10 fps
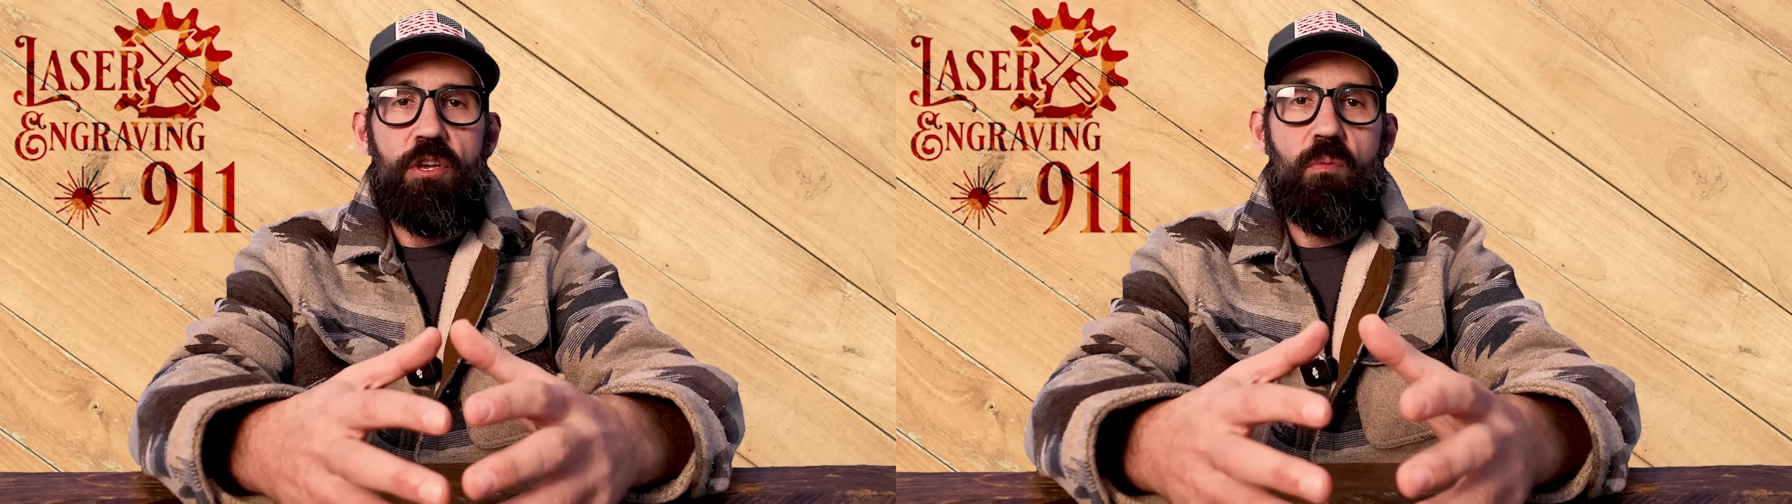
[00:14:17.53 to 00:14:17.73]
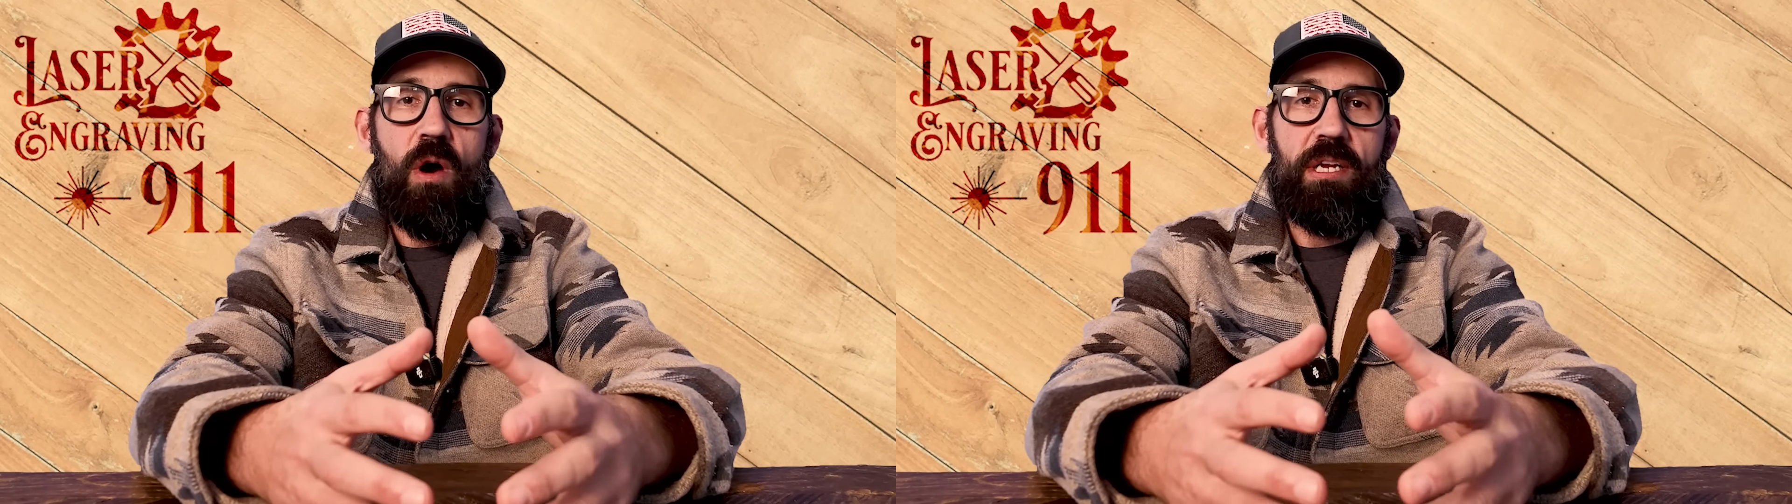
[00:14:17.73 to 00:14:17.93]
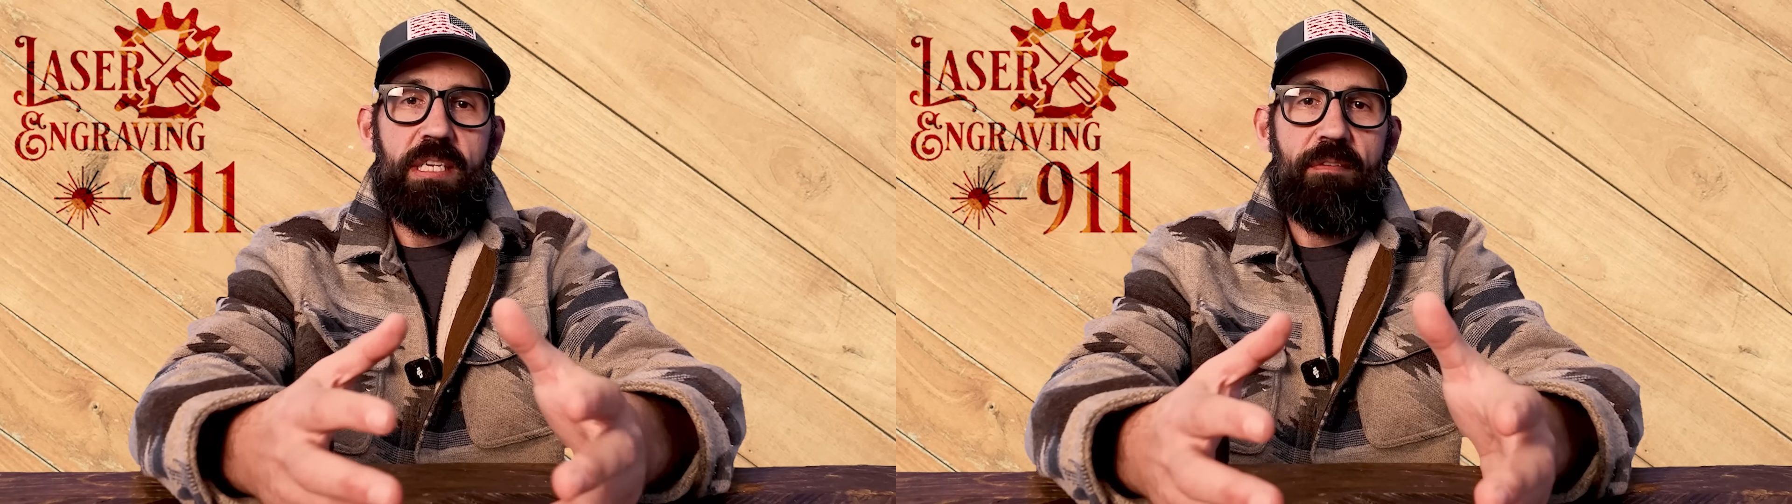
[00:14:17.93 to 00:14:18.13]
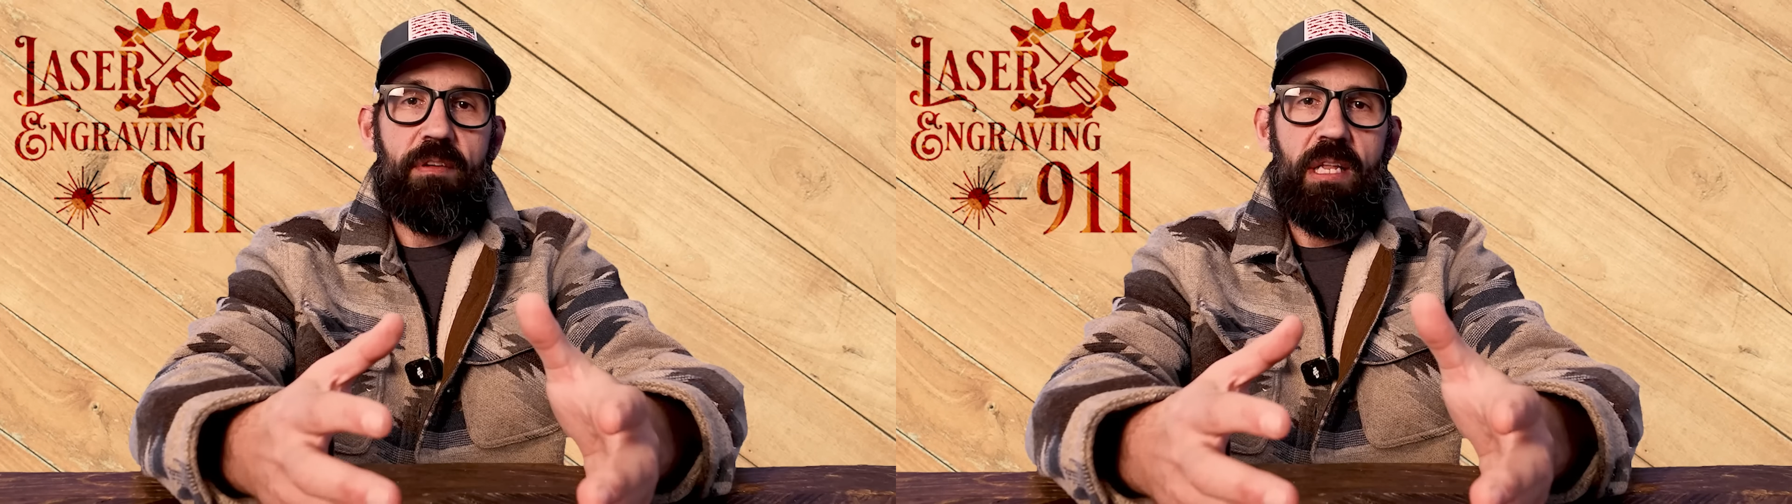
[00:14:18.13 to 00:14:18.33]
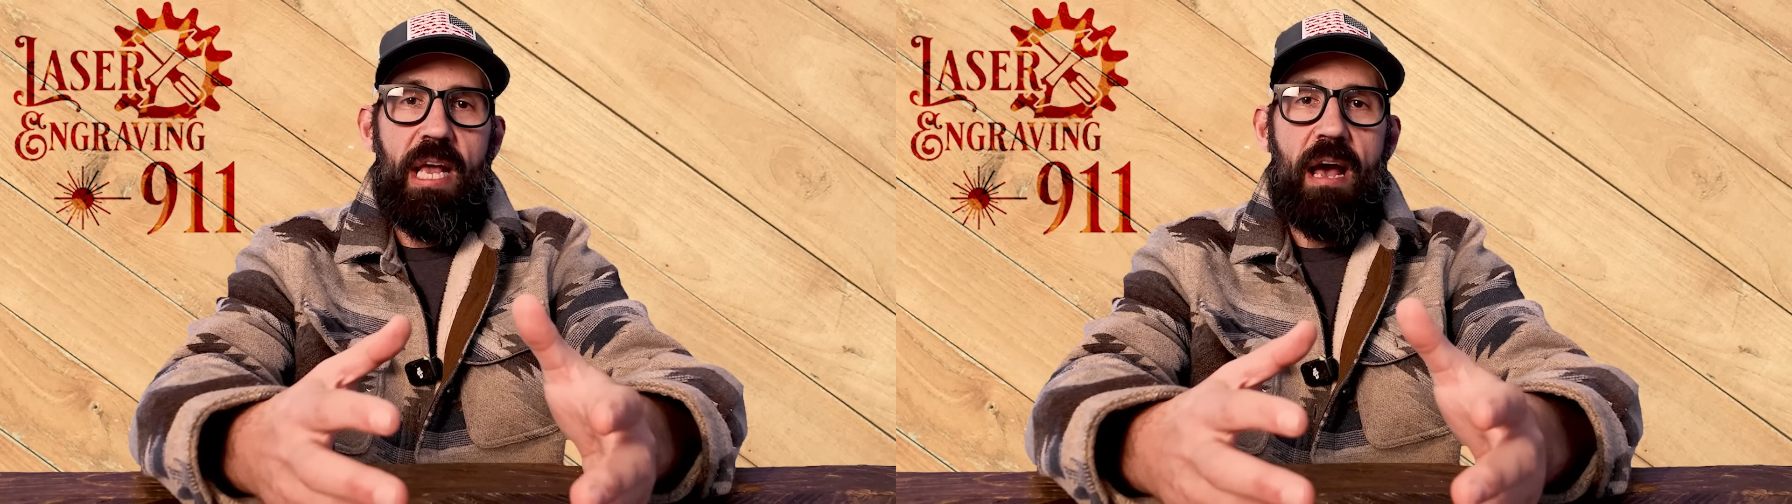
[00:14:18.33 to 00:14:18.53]
you want to
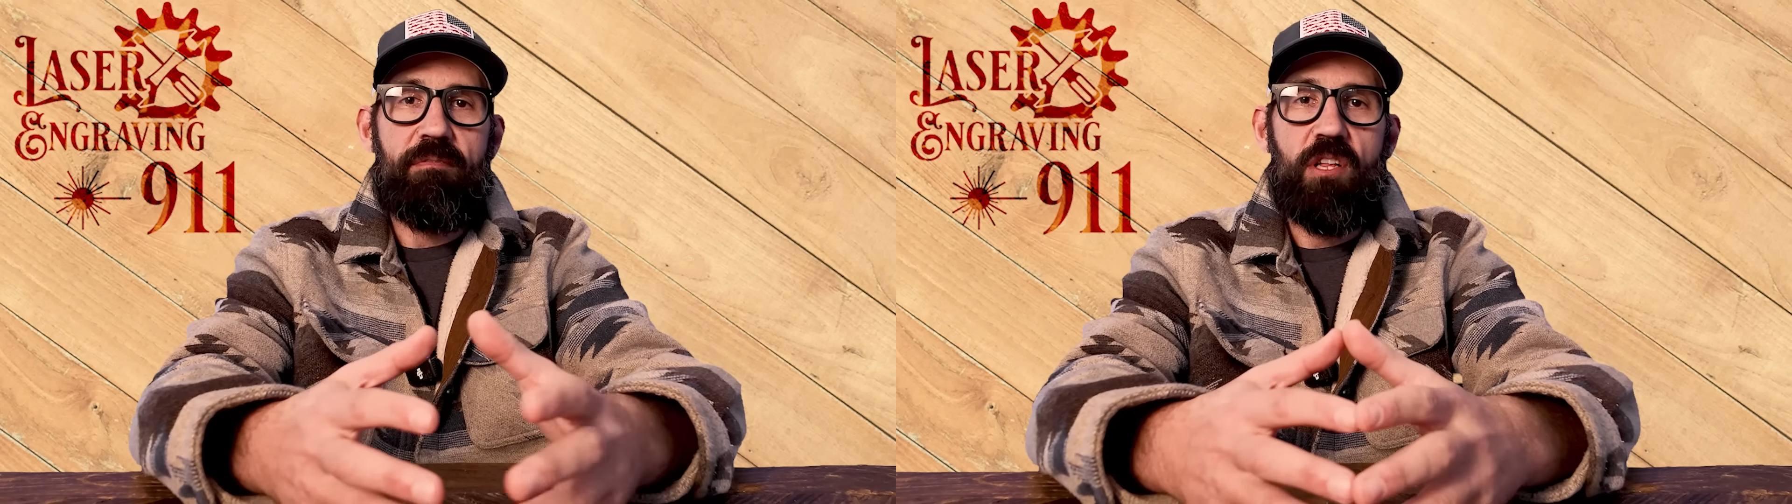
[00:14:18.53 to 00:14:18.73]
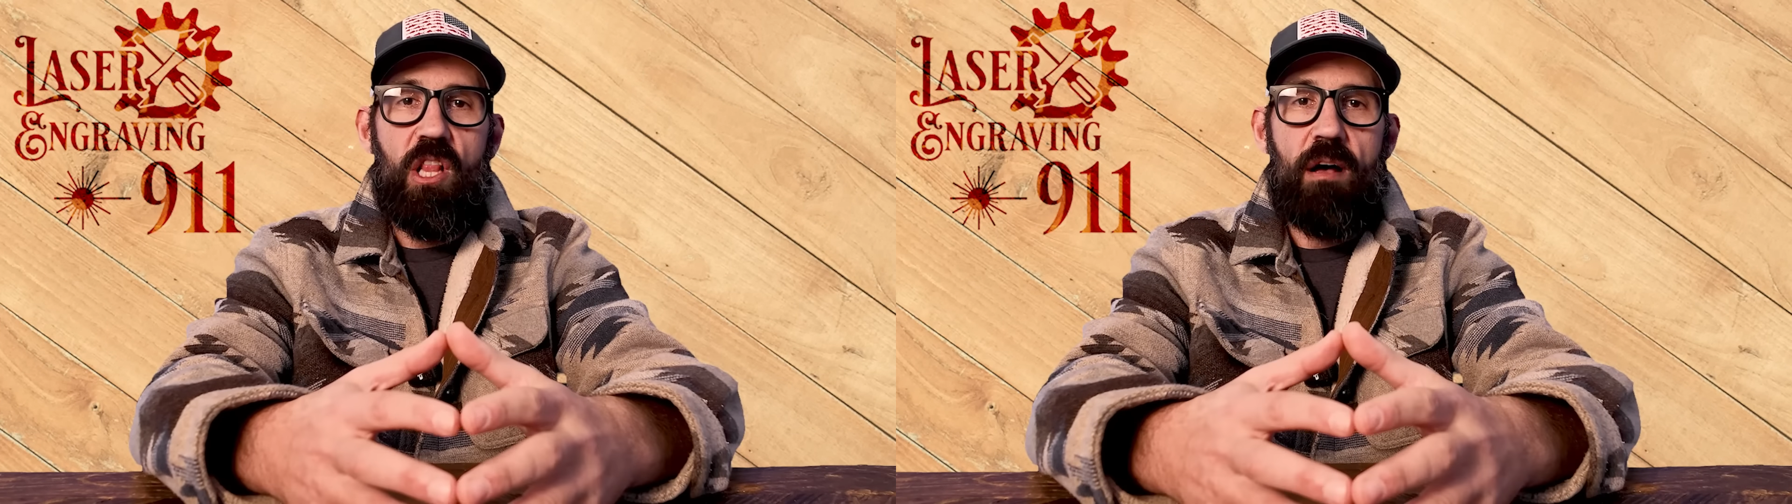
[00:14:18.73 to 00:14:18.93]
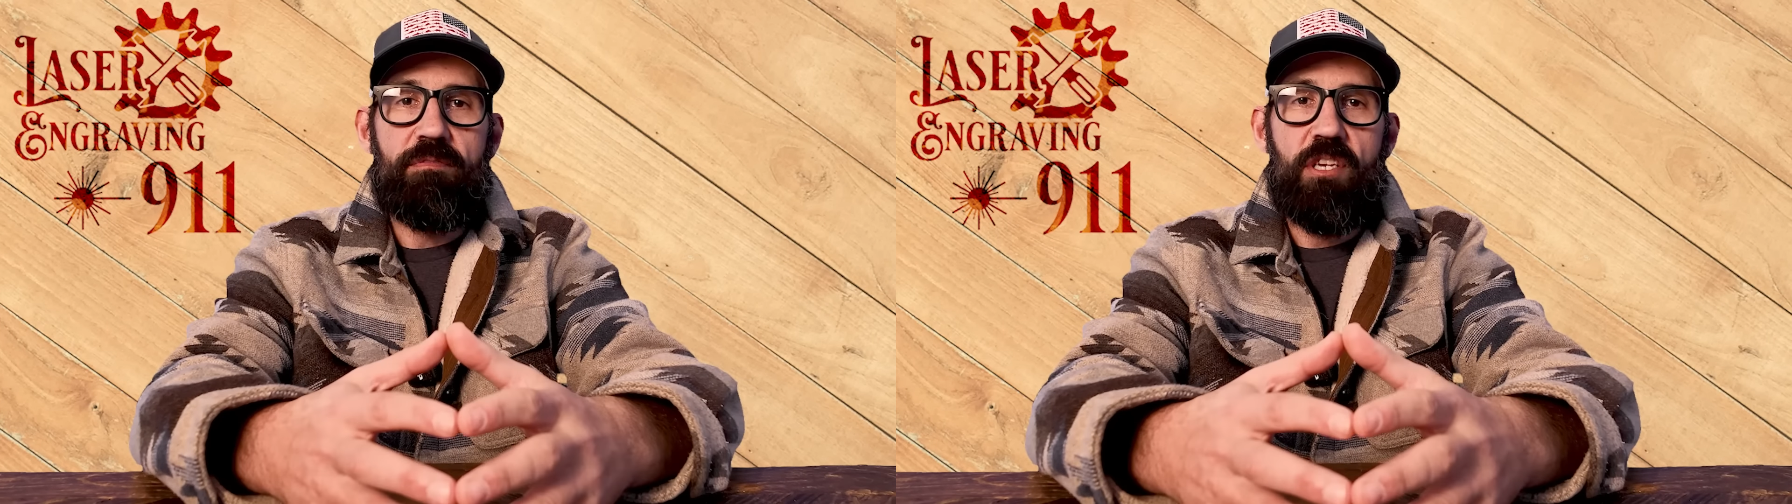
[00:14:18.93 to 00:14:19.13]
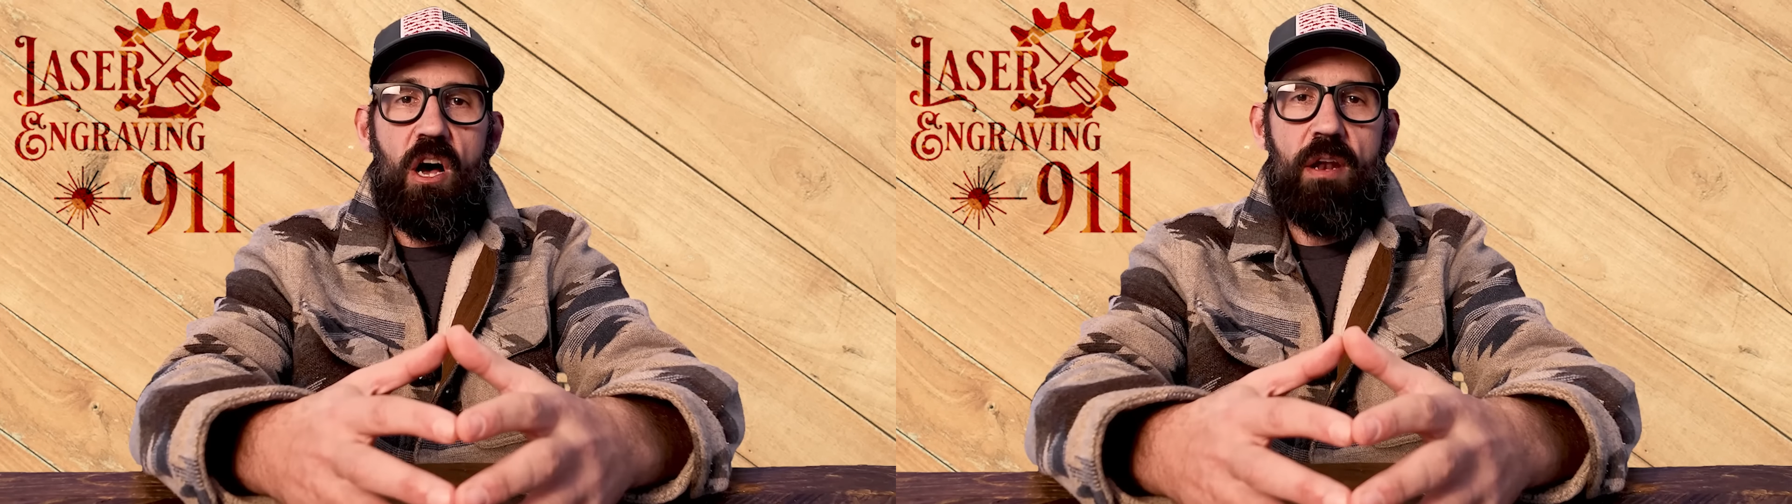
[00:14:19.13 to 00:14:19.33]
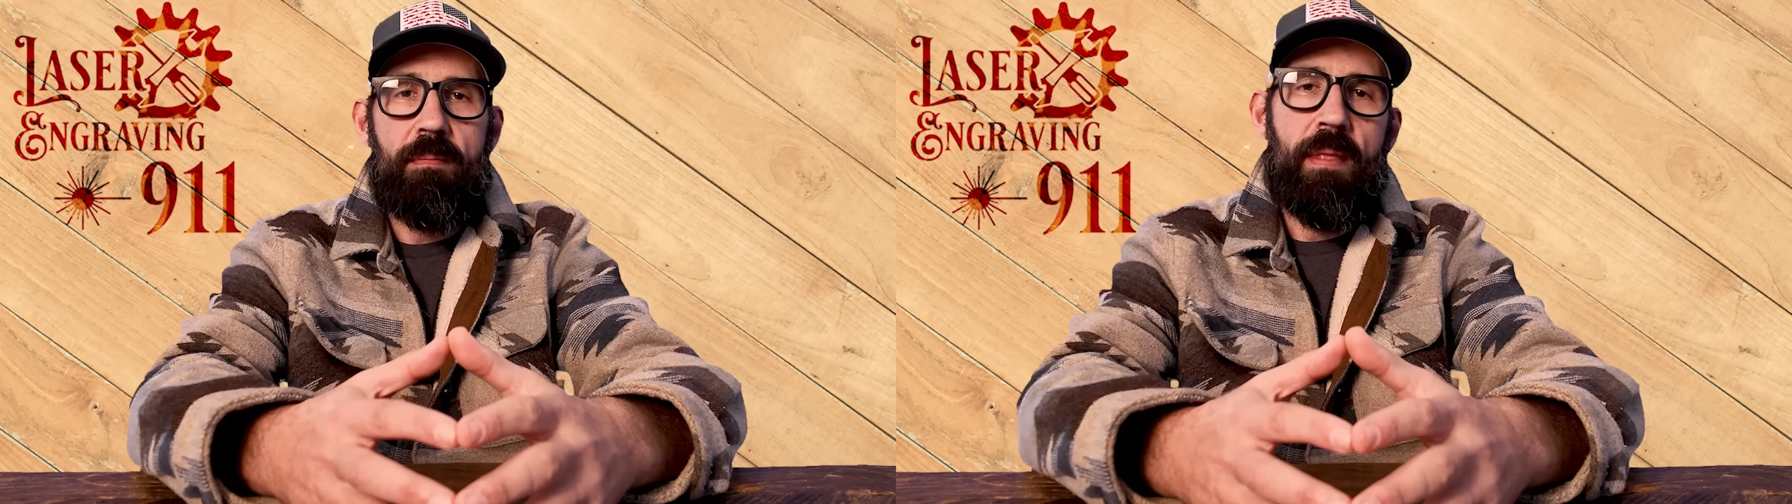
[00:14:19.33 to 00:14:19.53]
definitely have gloves
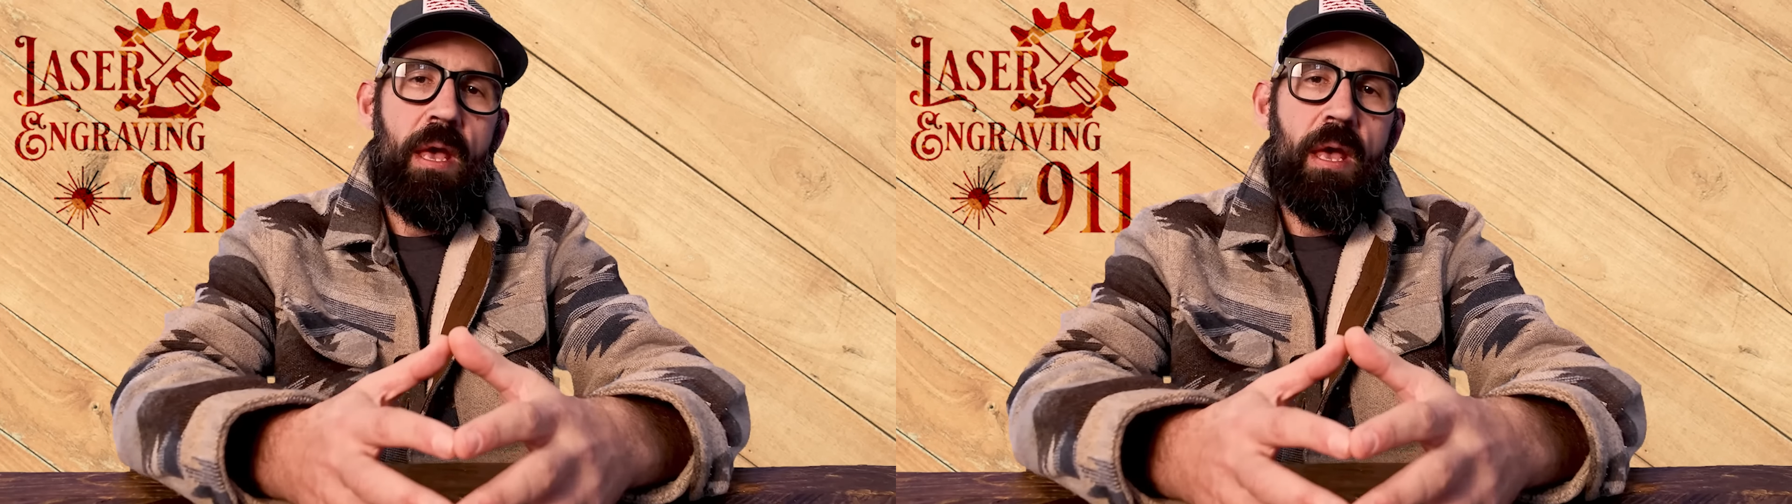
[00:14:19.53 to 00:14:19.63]
on,